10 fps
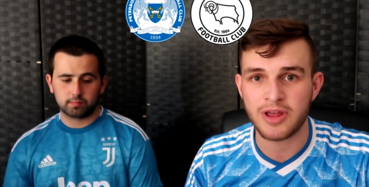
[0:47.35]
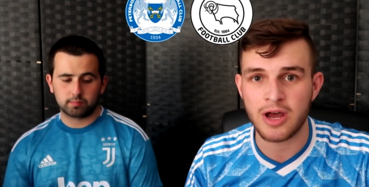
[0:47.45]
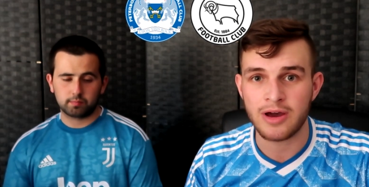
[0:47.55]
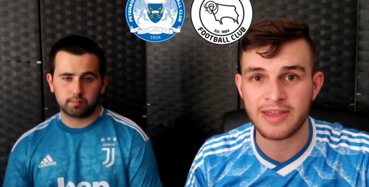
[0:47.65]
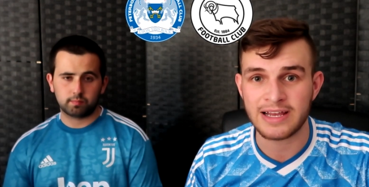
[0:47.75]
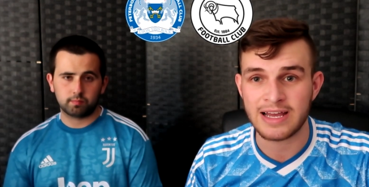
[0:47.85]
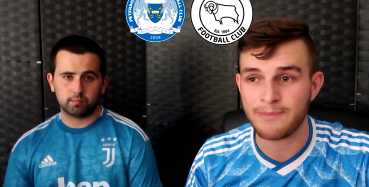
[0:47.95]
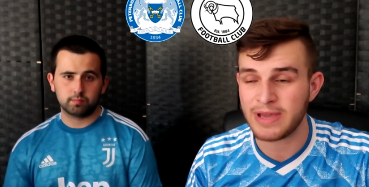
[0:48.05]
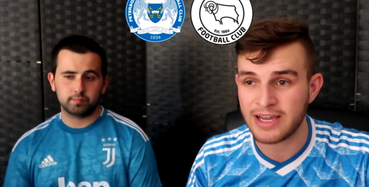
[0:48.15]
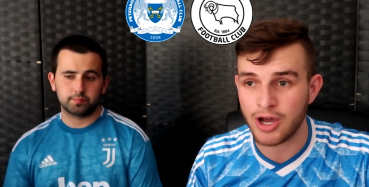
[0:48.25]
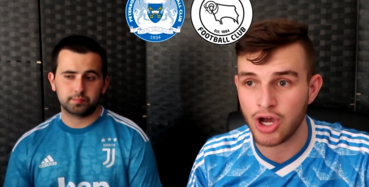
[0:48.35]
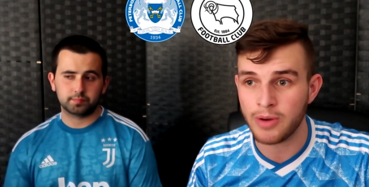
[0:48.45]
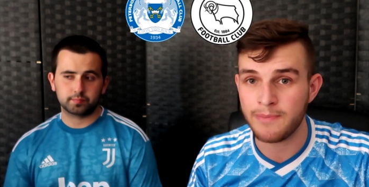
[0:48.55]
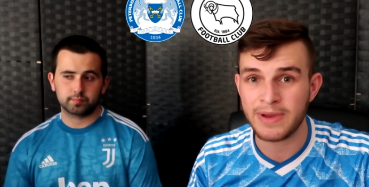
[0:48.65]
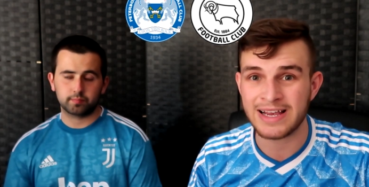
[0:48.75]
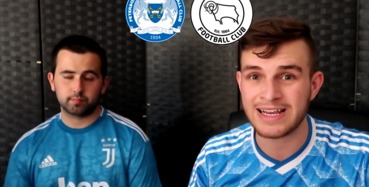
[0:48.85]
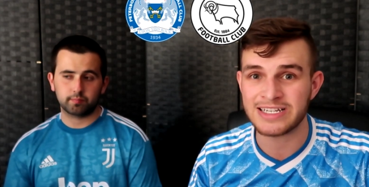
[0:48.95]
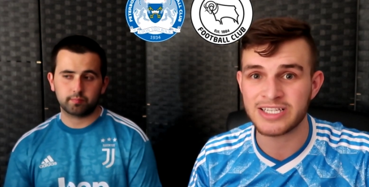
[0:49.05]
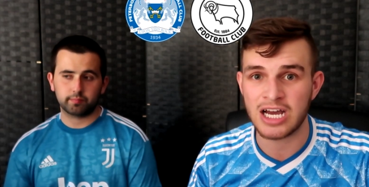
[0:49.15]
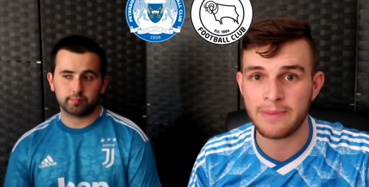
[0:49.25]
Speaker 1: though. I think being at home and being against
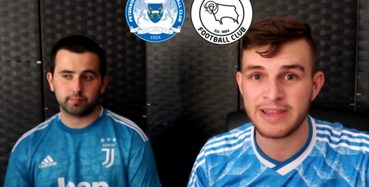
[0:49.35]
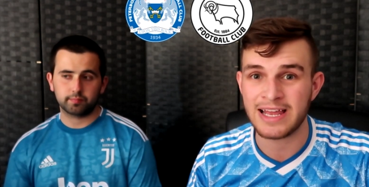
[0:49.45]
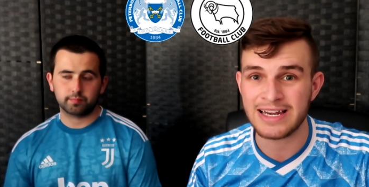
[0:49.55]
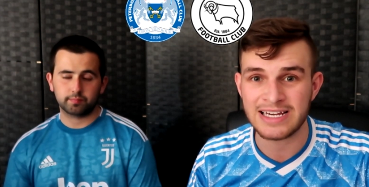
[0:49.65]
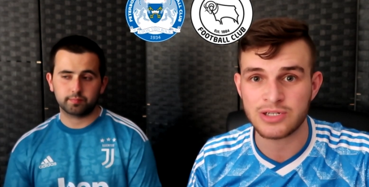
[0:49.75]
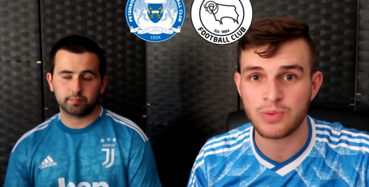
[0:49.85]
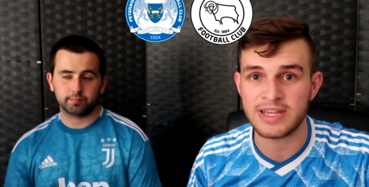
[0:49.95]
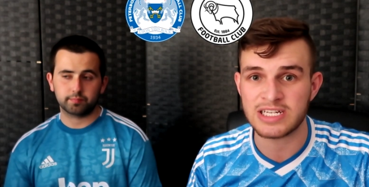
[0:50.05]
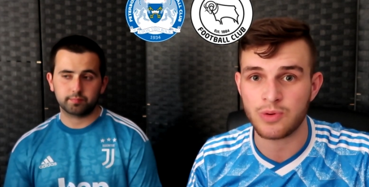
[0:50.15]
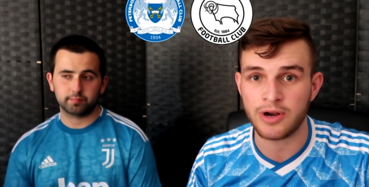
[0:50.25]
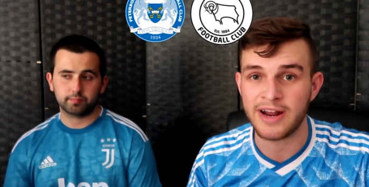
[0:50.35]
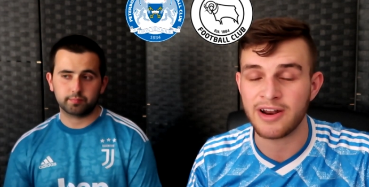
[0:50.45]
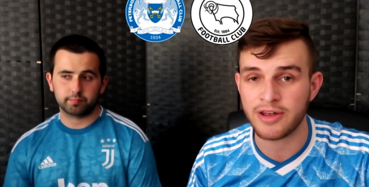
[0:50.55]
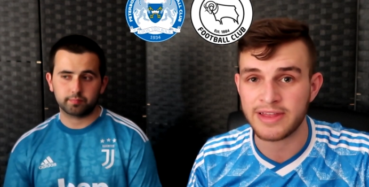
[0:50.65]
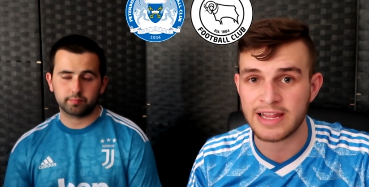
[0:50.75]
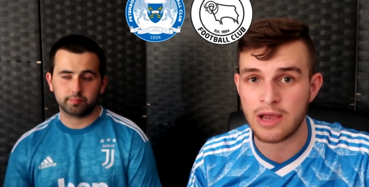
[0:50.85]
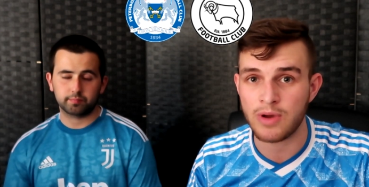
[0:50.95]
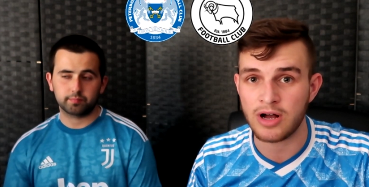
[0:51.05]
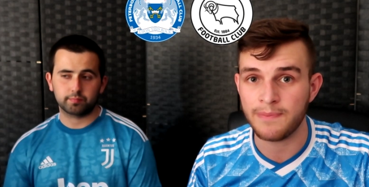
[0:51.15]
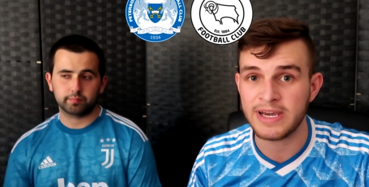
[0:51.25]
Derby, they need to win this one, and I think they
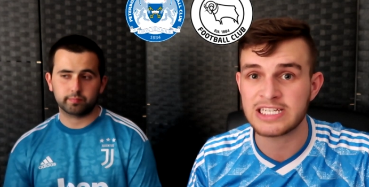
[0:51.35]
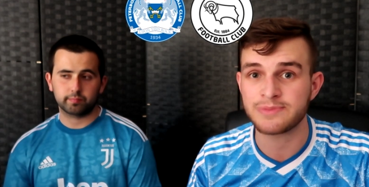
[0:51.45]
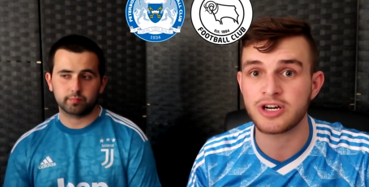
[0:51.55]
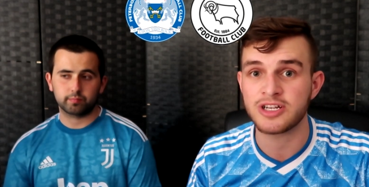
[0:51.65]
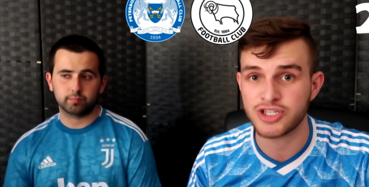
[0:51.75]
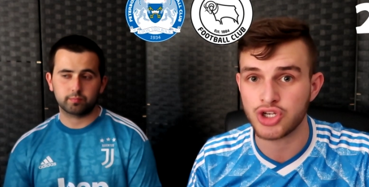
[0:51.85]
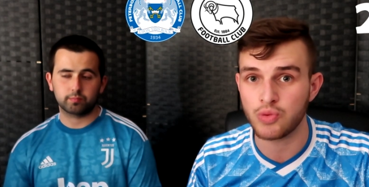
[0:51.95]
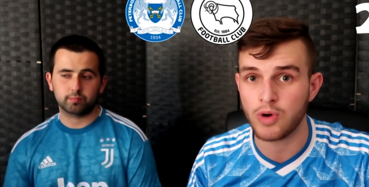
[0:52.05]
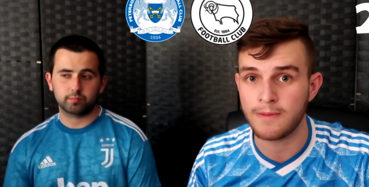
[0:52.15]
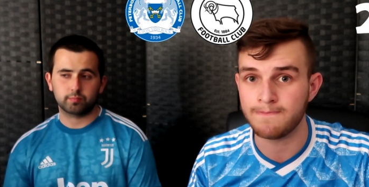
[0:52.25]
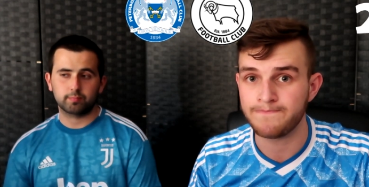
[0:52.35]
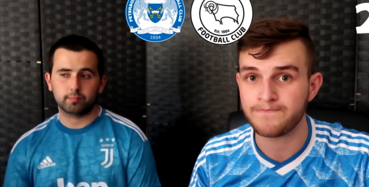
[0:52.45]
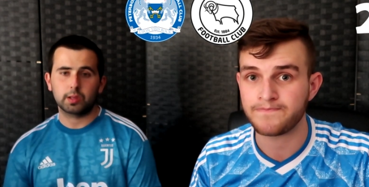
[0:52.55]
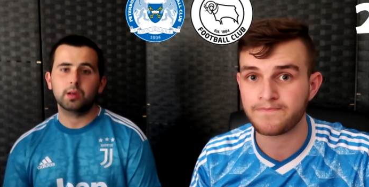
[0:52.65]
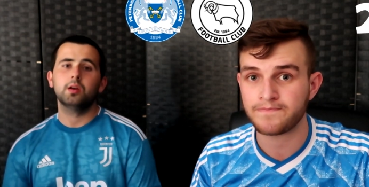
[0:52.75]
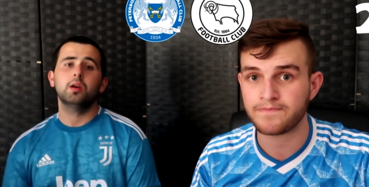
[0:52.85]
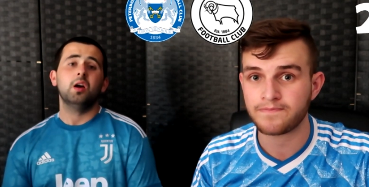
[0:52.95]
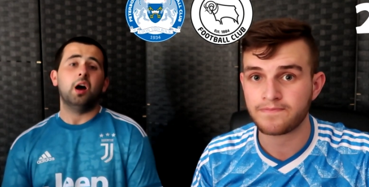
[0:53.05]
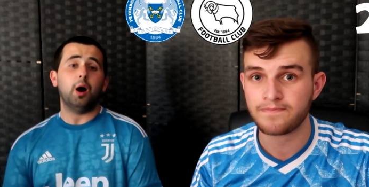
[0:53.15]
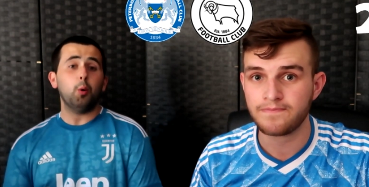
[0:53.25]
will. Peterborough 2-1.
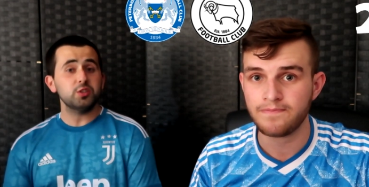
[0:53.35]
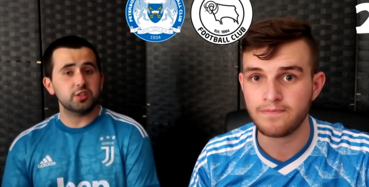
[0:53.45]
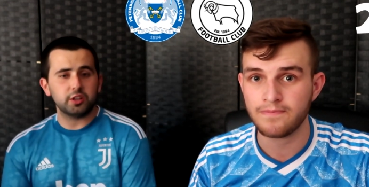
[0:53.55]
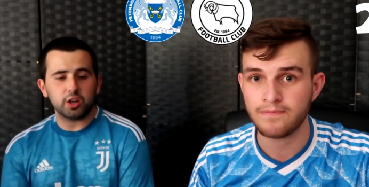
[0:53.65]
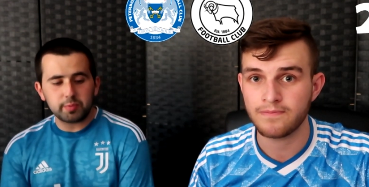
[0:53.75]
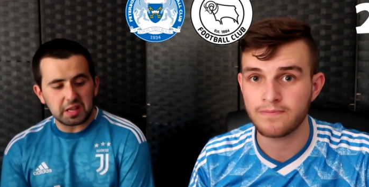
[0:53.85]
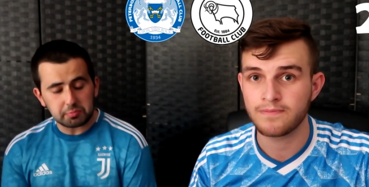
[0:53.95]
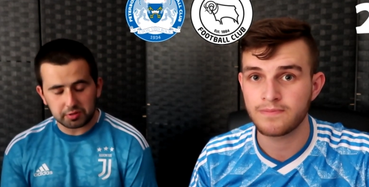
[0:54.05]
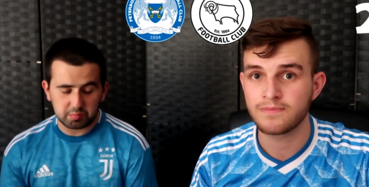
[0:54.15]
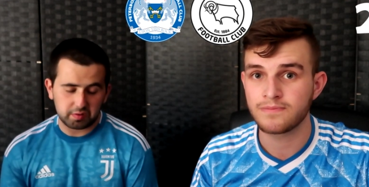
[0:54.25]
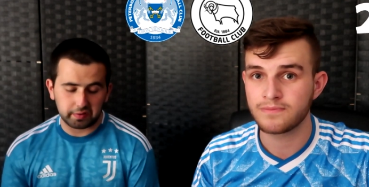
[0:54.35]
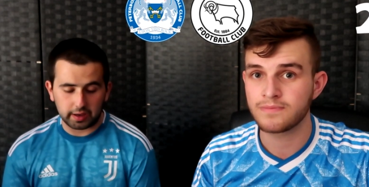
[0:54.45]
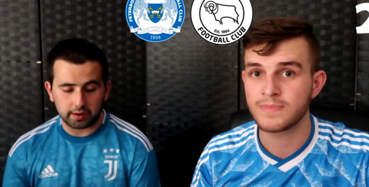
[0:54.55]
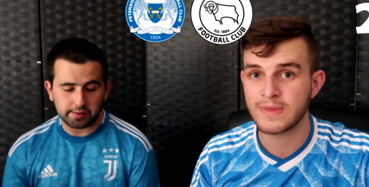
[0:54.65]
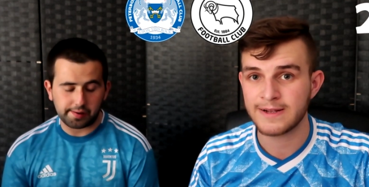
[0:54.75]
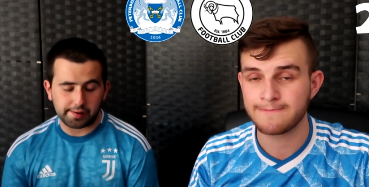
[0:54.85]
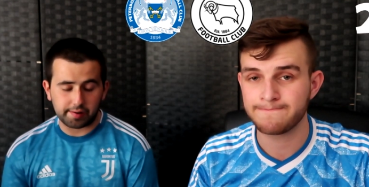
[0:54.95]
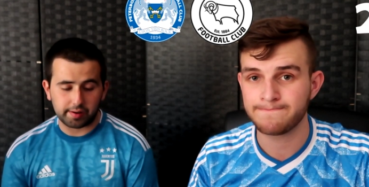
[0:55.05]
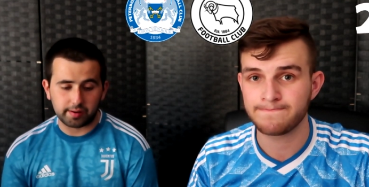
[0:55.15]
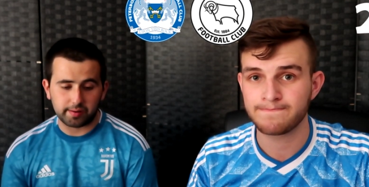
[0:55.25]
Speaker 2: I was going to go Peterborough to be fair,
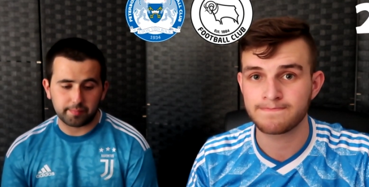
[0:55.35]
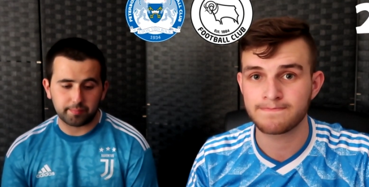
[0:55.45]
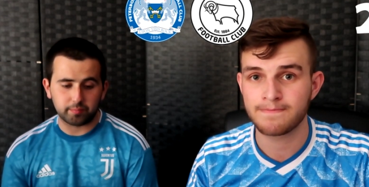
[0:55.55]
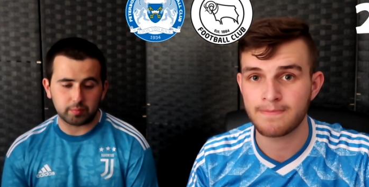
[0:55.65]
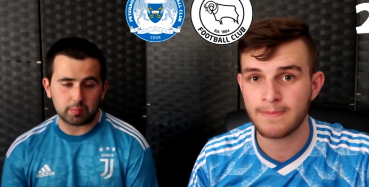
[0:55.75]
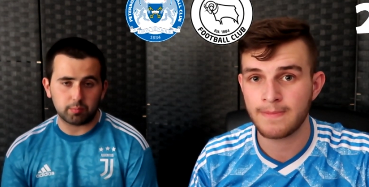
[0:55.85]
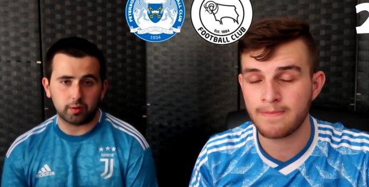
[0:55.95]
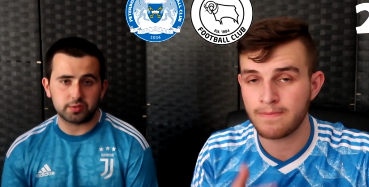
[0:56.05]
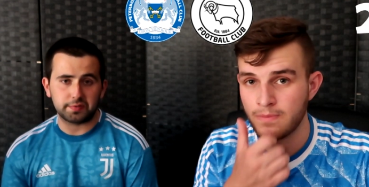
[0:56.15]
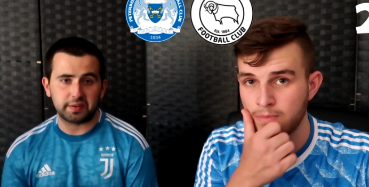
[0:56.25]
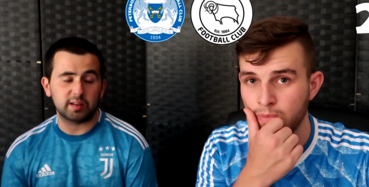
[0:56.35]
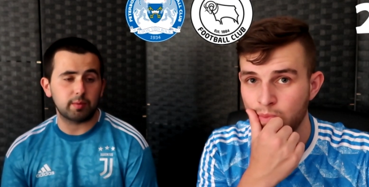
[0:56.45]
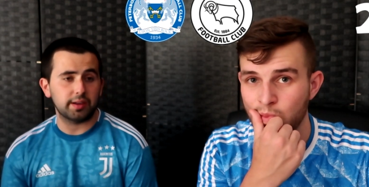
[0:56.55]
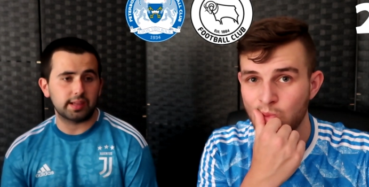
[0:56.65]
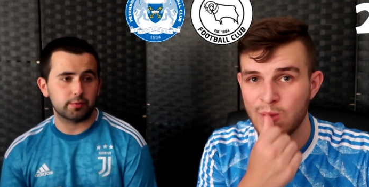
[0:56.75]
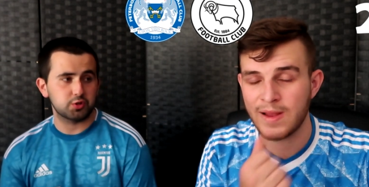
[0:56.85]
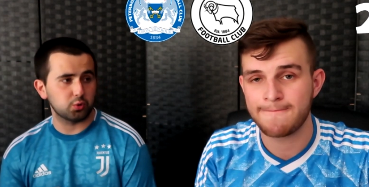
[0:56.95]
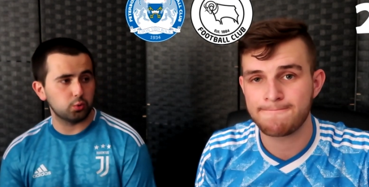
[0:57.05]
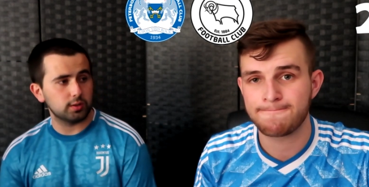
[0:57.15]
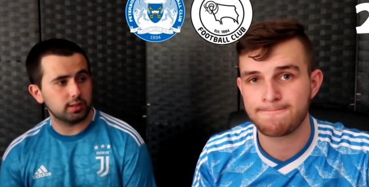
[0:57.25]
um, but obviously thinking about their
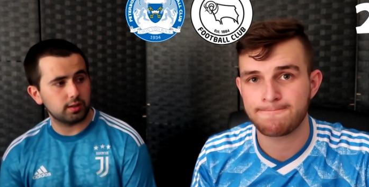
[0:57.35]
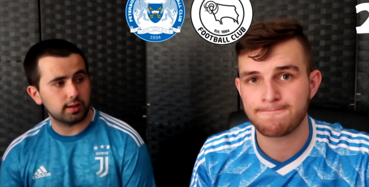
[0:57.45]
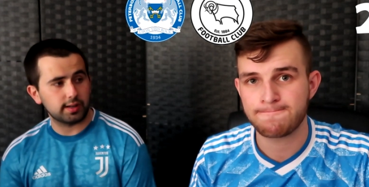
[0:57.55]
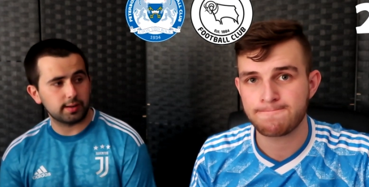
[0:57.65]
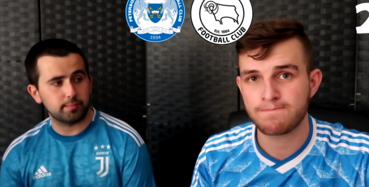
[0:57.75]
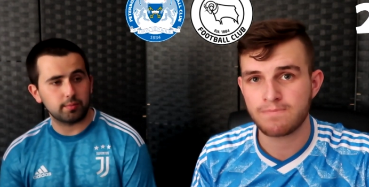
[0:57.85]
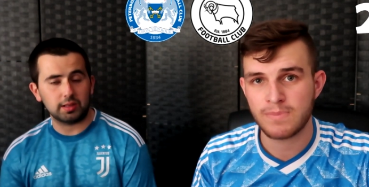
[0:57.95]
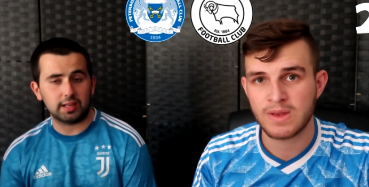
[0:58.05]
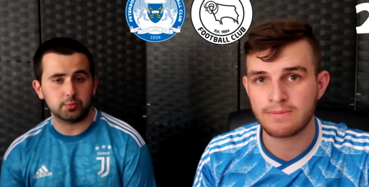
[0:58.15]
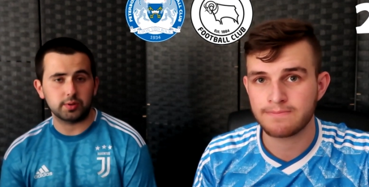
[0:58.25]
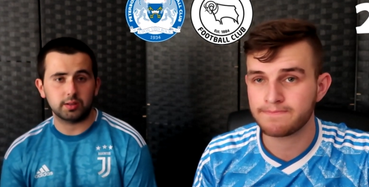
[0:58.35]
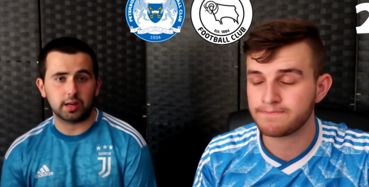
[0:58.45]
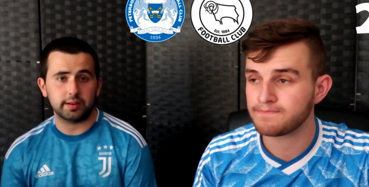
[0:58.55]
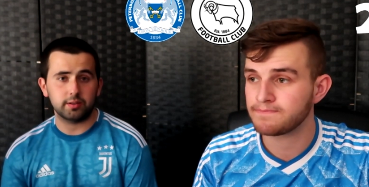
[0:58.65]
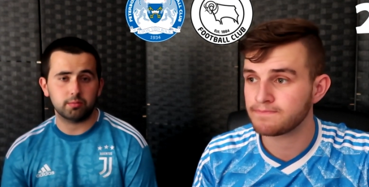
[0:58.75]
result um, last weekend,